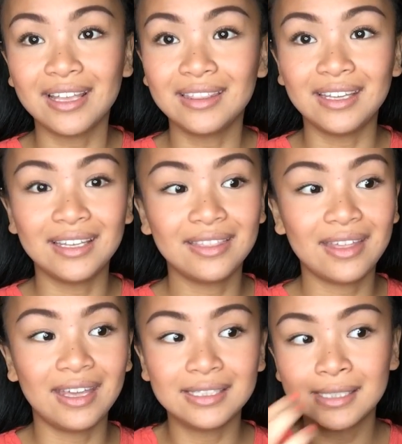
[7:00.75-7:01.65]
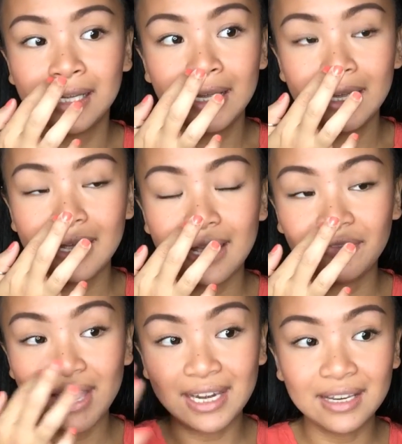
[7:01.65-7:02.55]
I think that
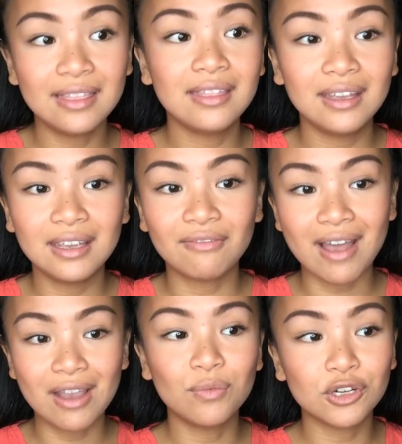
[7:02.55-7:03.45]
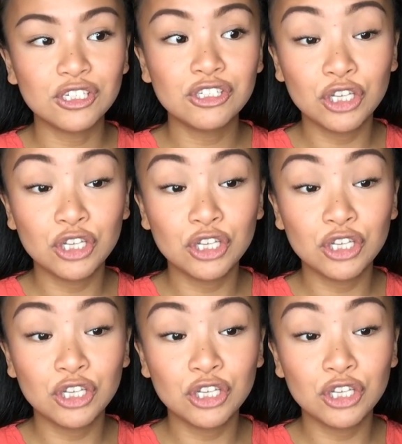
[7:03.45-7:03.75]
if anything, if I were